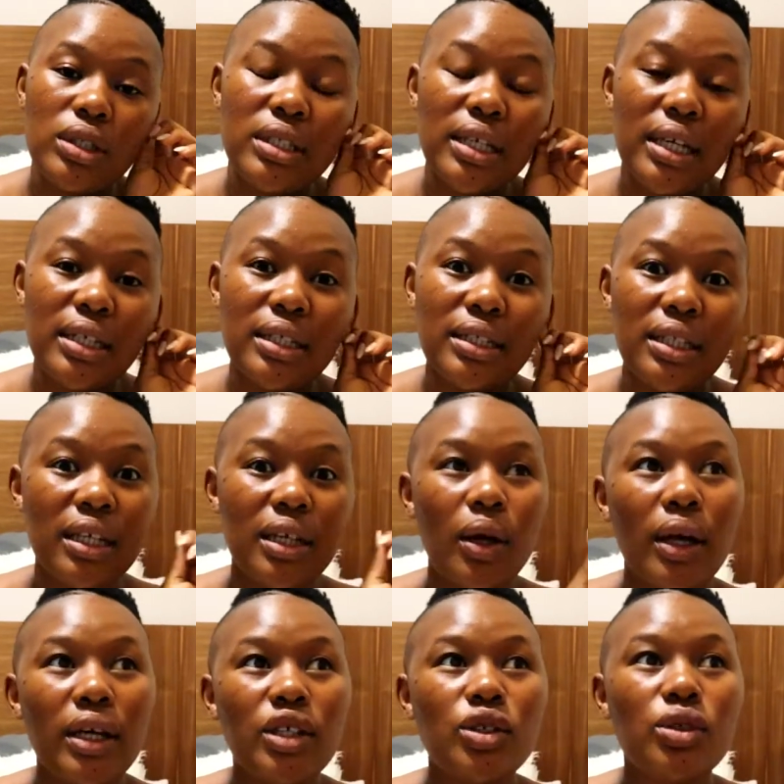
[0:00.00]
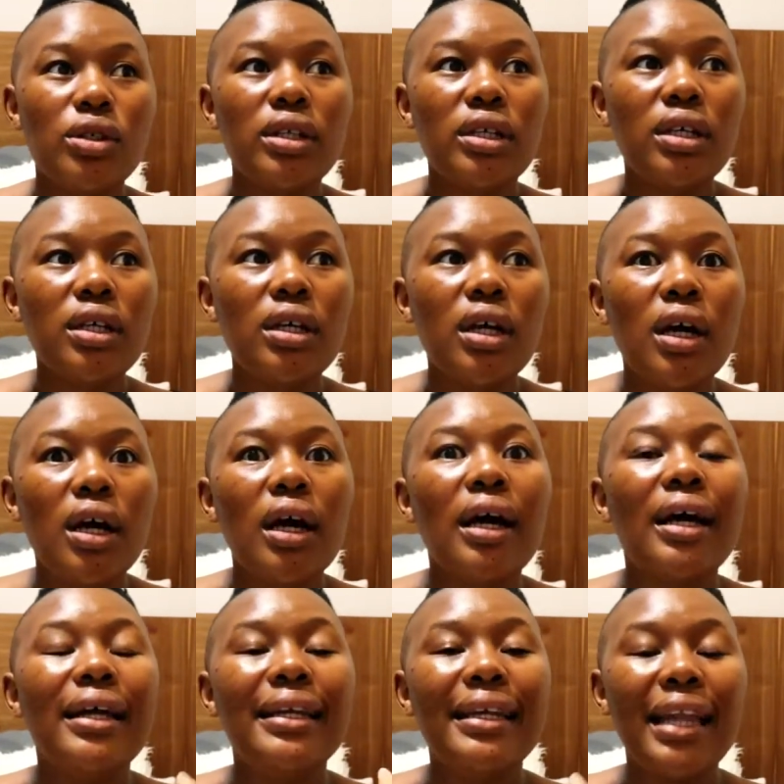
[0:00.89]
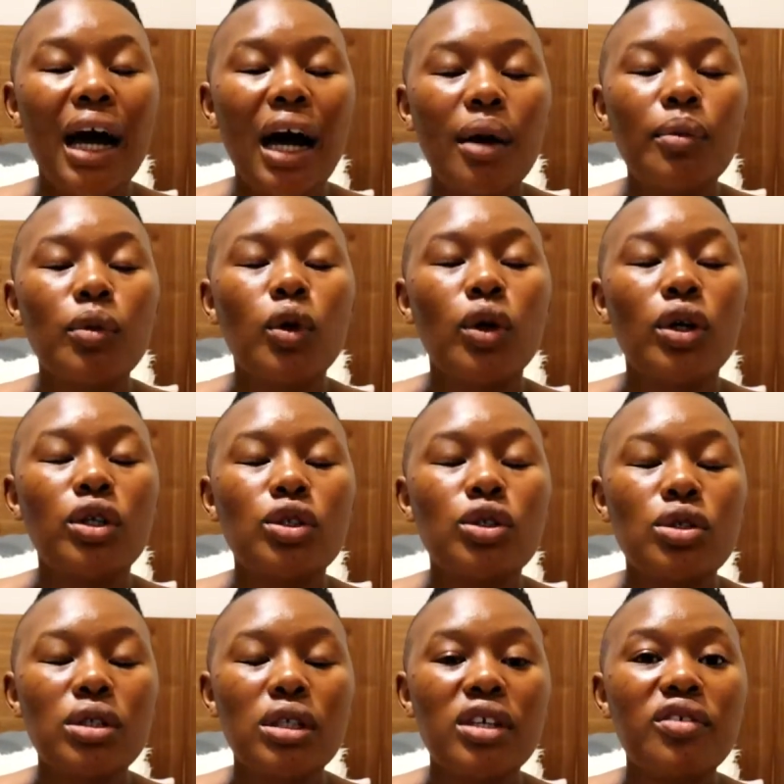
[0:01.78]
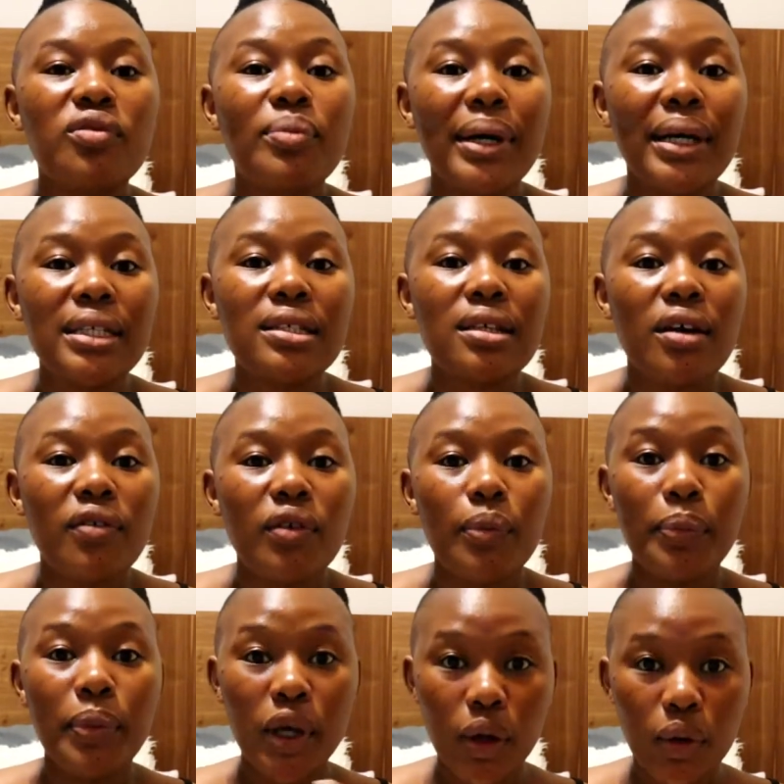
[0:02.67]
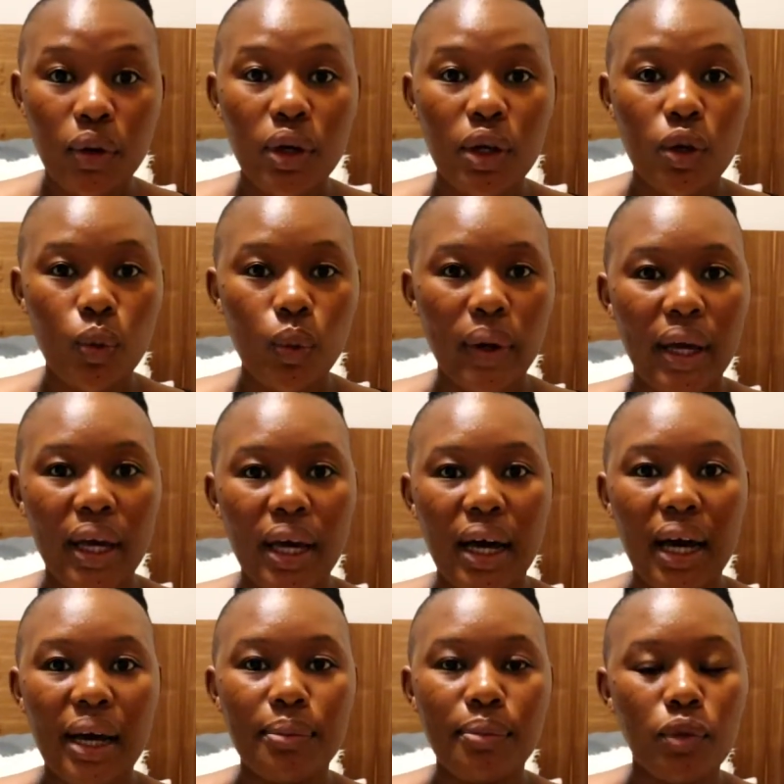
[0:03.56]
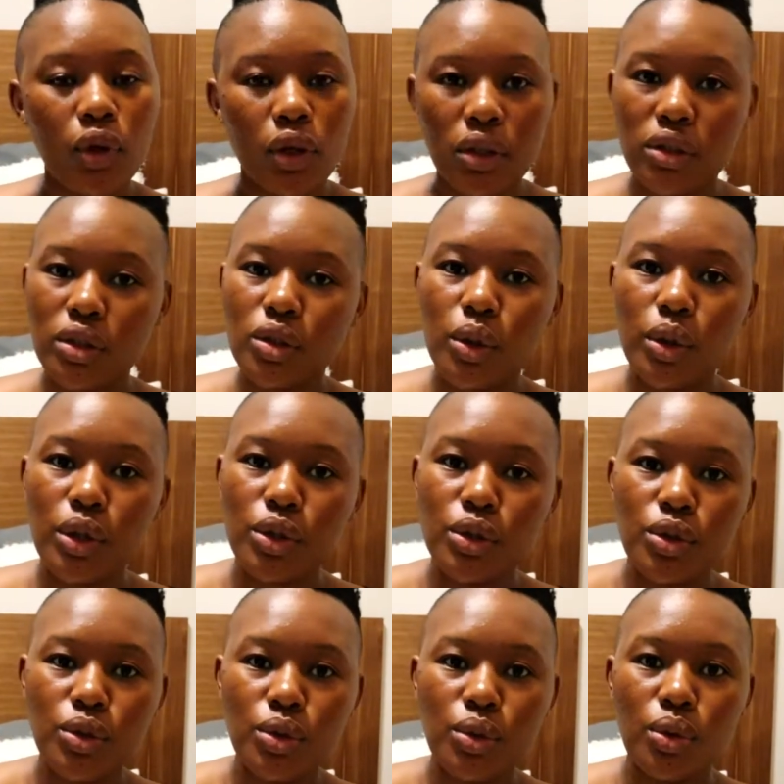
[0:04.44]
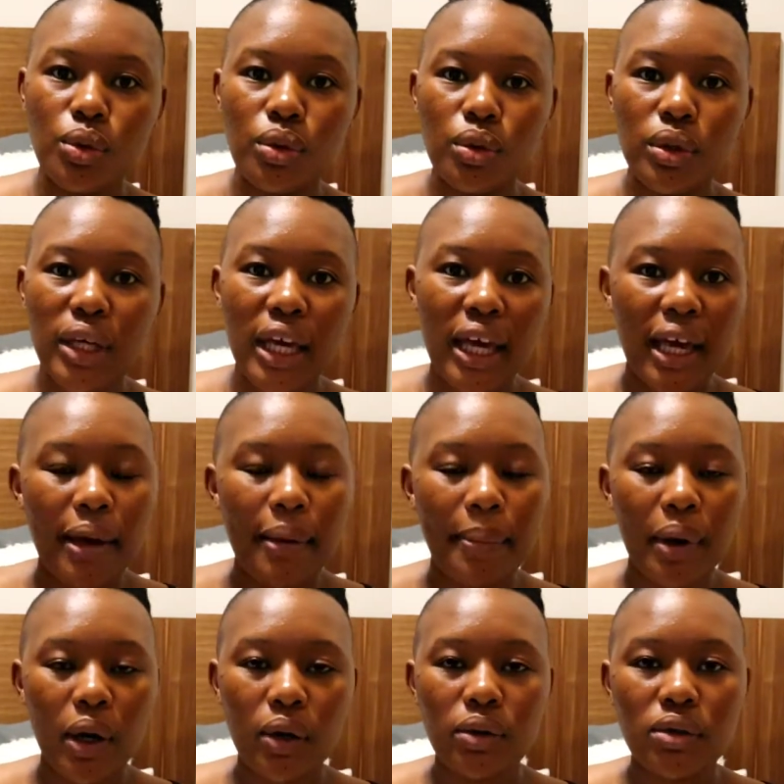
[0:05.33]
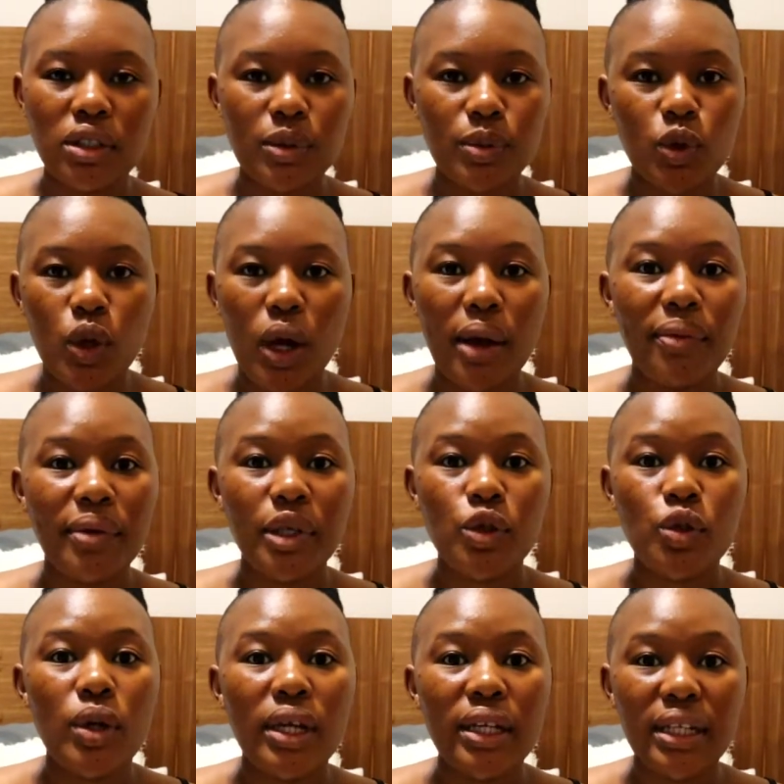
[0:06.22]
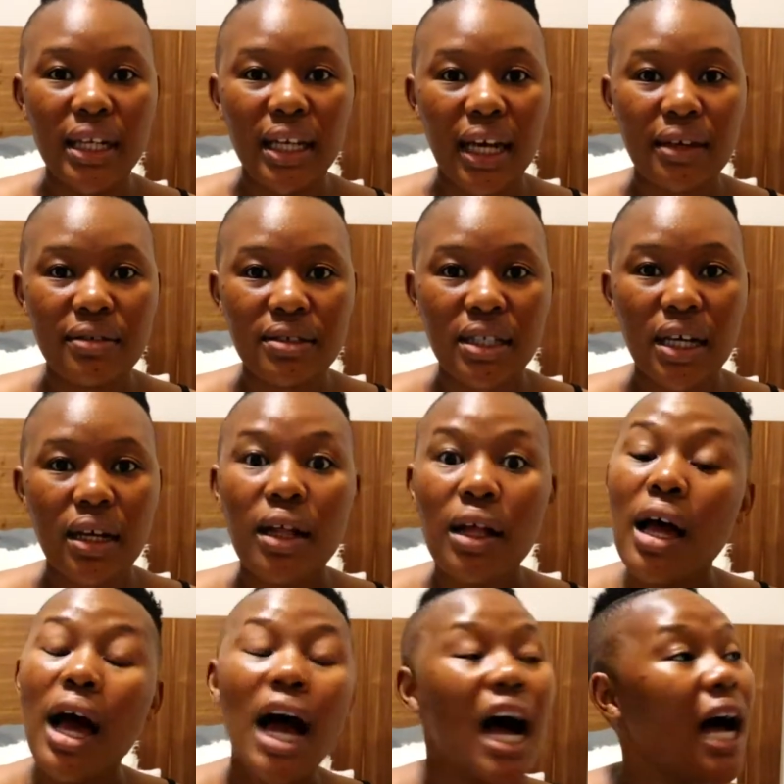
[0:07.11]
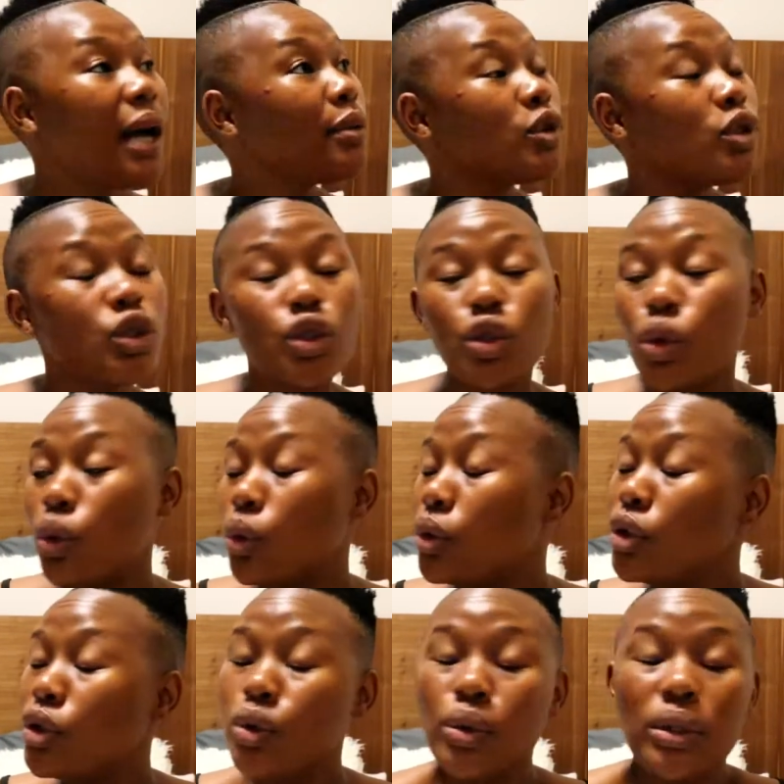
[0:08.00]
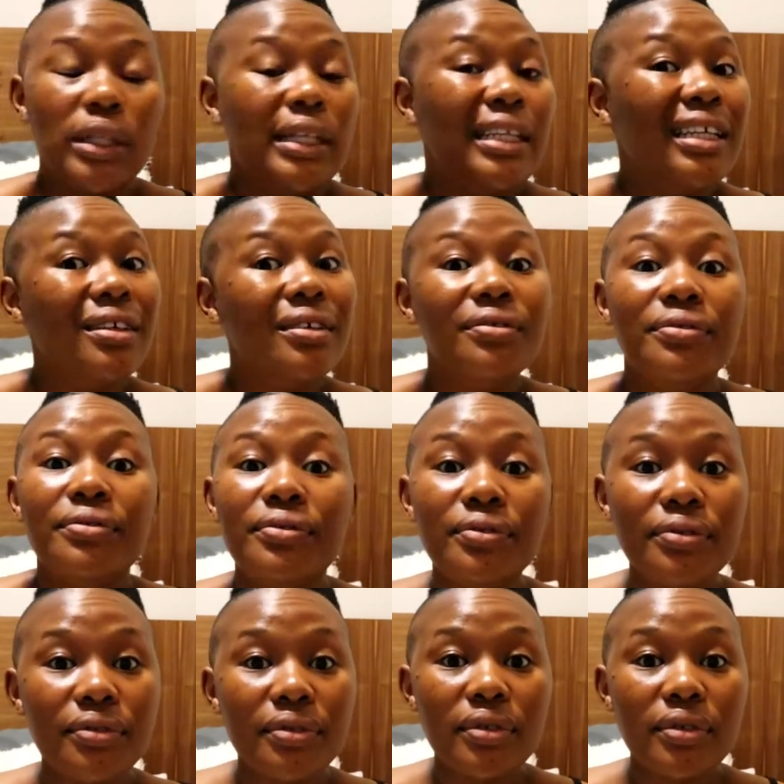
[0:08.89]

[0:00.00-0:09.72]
decided that actually now I'm going to give myself a period where I'm not going to care about subscribing to any lifestyle. I'm just going to live